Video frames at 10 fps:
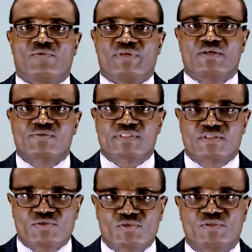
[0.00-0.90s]
The
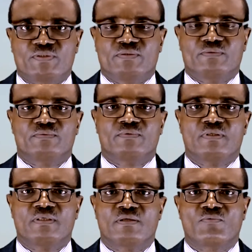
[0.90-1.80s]
Constitution
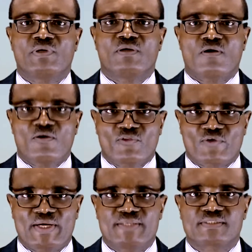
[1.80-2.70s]
will
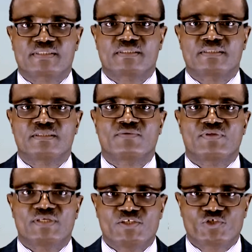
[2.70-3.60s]
authorize
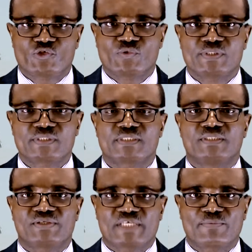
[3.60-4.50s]
the issuance
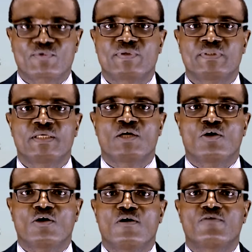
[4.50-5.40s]
in Cameroon
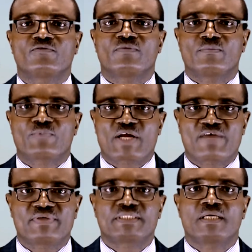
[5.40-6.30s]
of
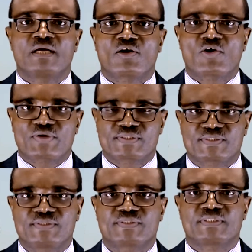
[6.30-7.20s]
private
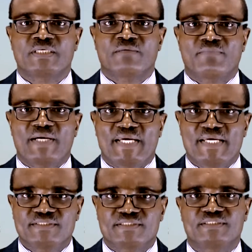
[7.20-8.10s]
currencies by
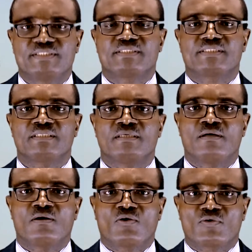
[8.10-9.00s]
entities
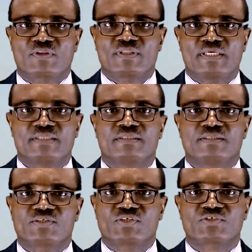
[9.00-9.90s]
other than
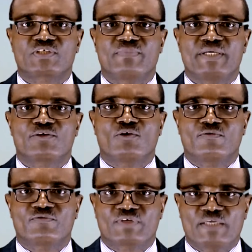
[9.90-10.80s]
the Central Bank of
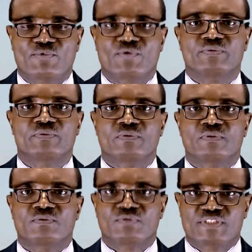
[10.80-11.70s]
Cameroon,
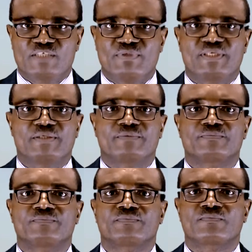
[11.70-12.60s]
the CBK,
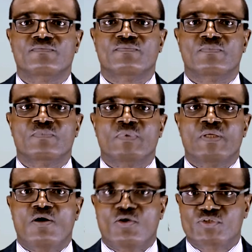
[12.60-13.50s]

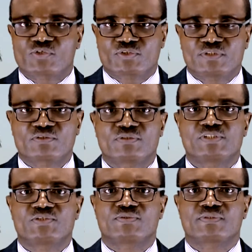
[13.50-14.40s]
under certain
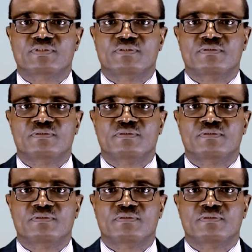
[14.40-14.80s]
conditions,